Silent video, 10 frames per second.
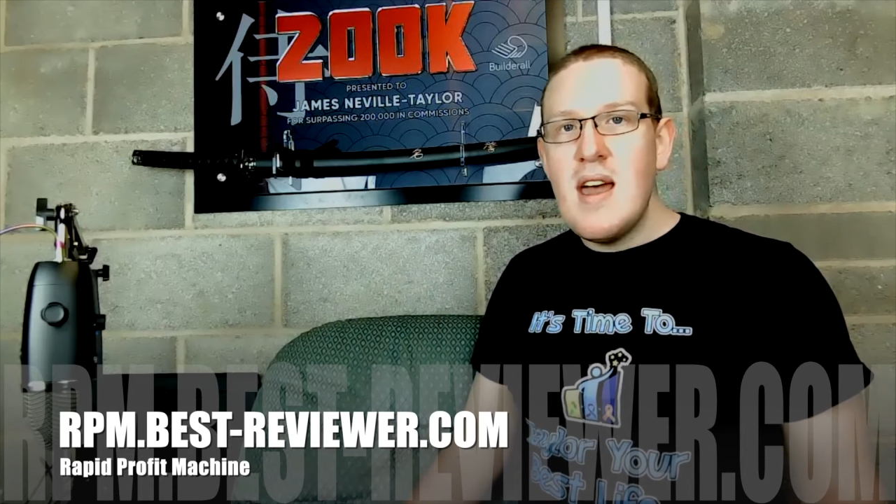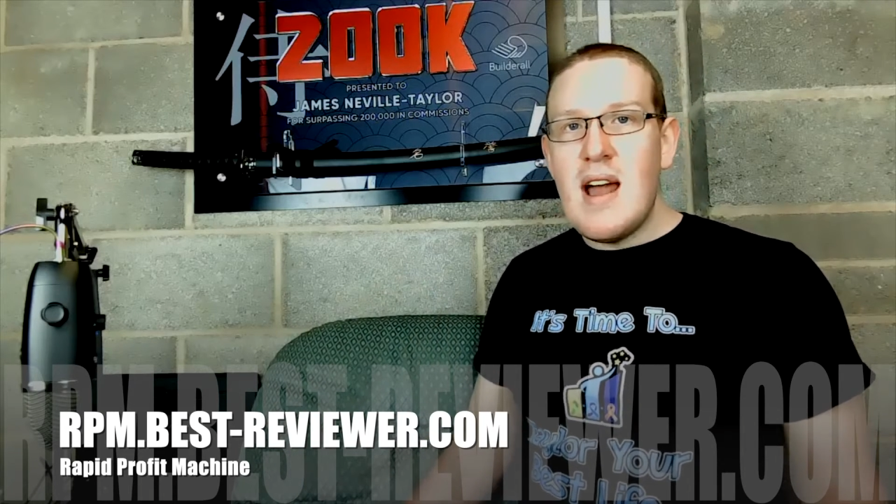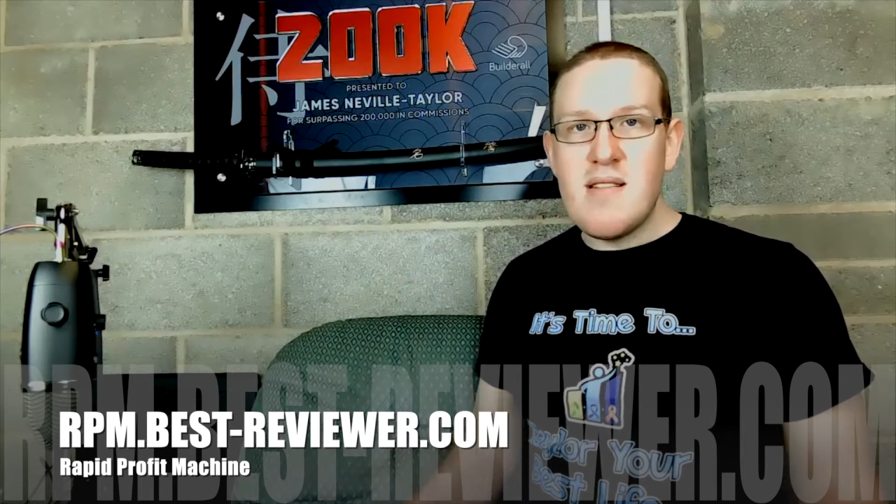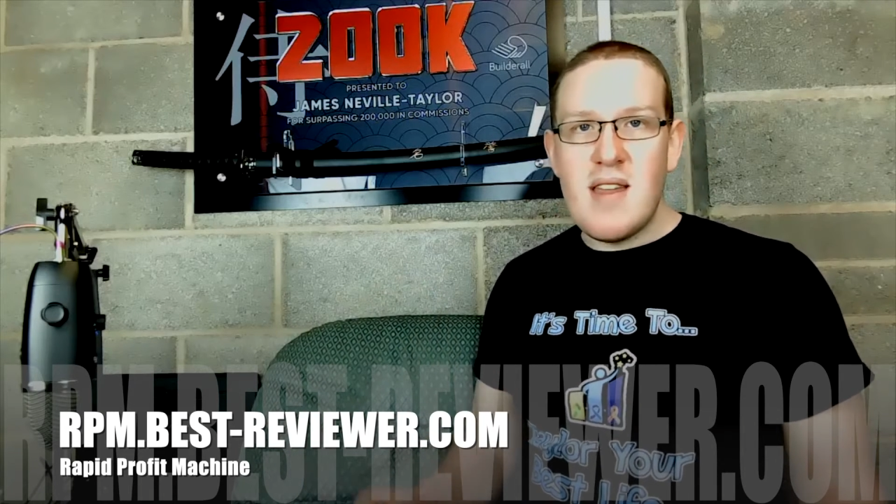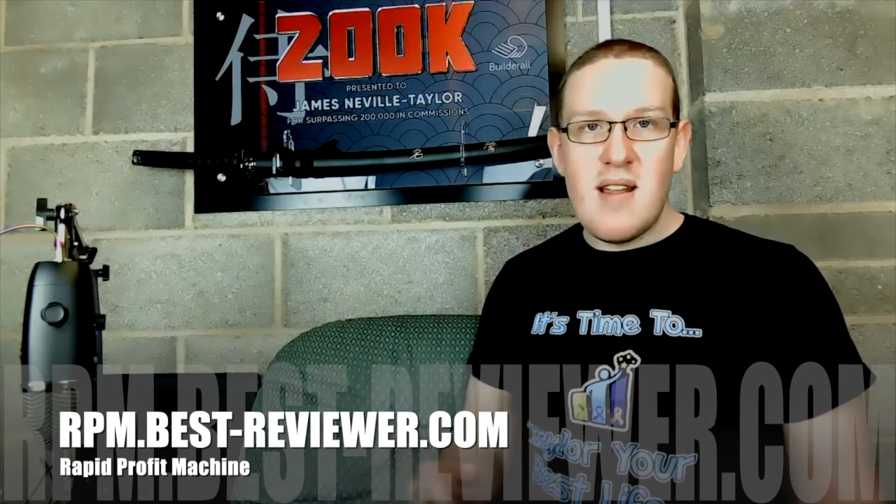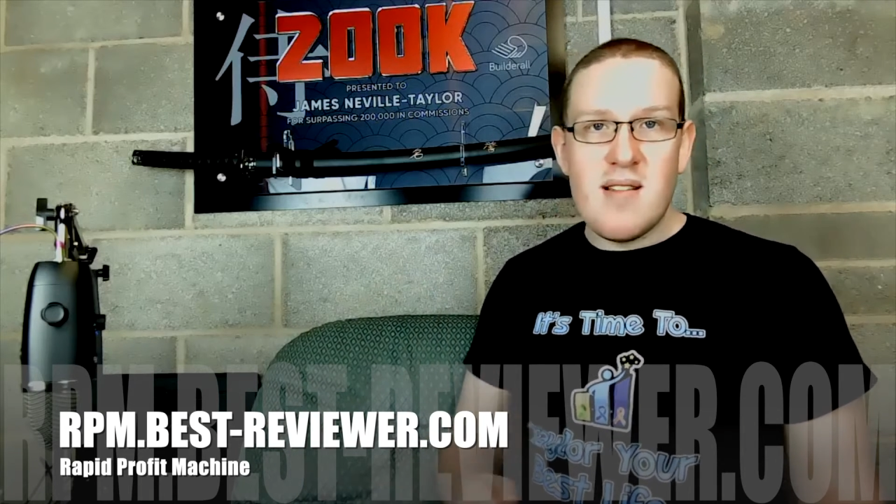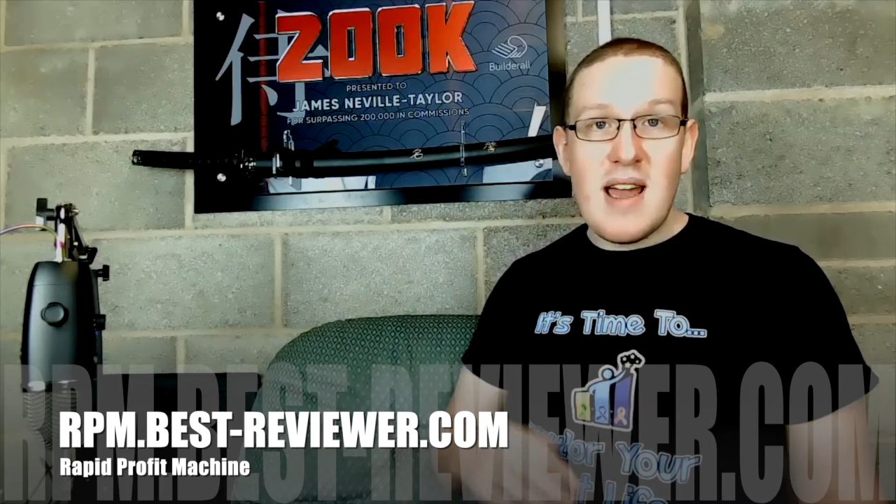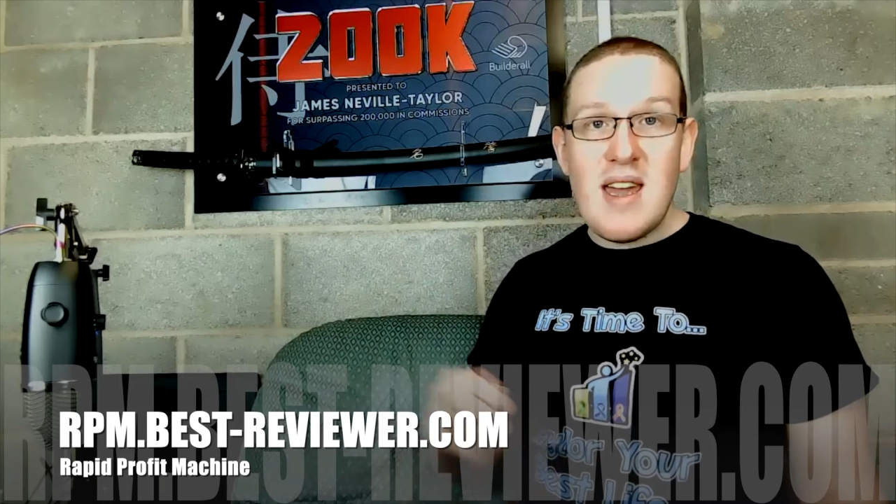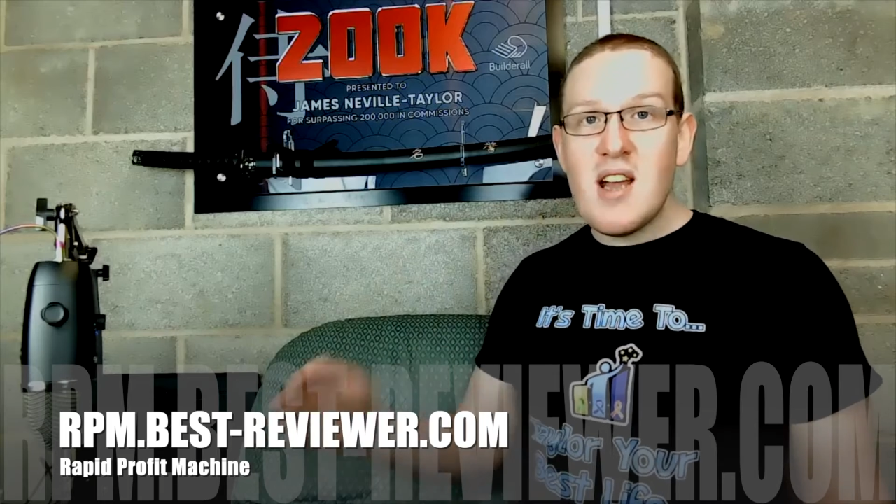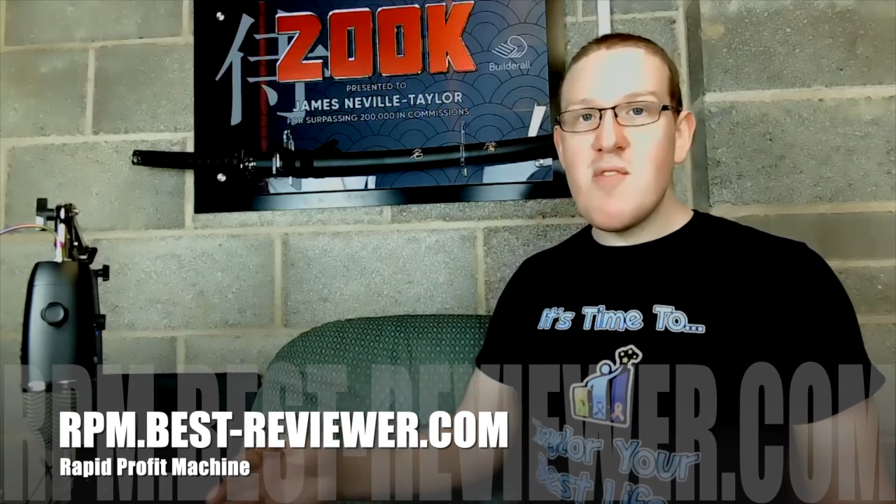and then
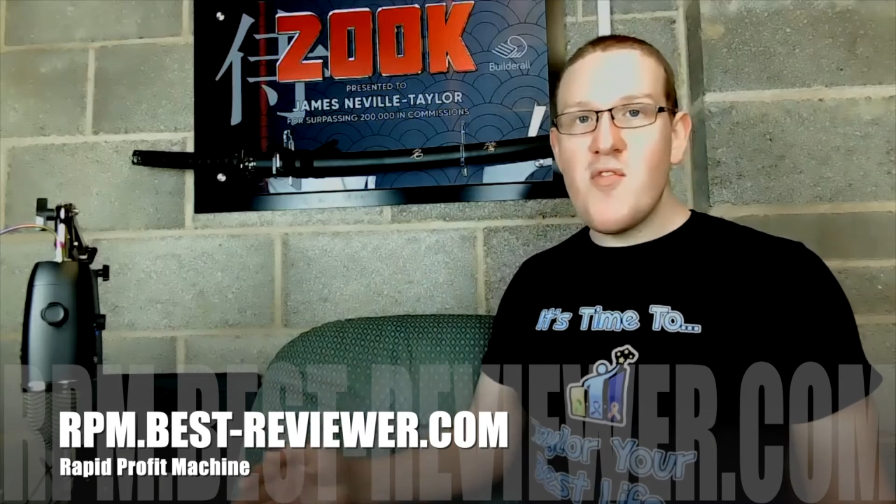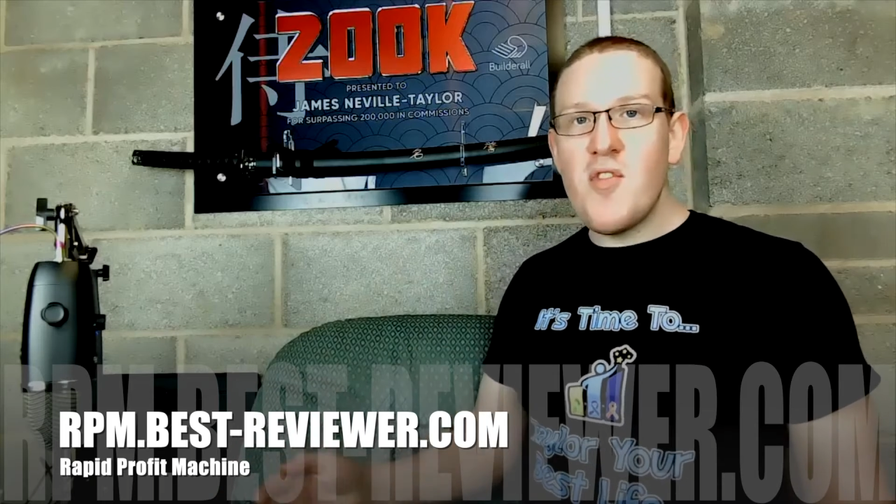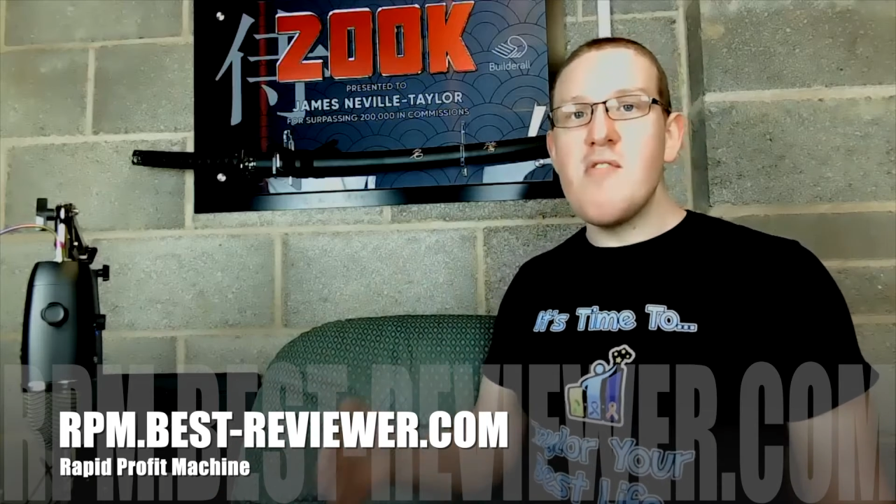they can refer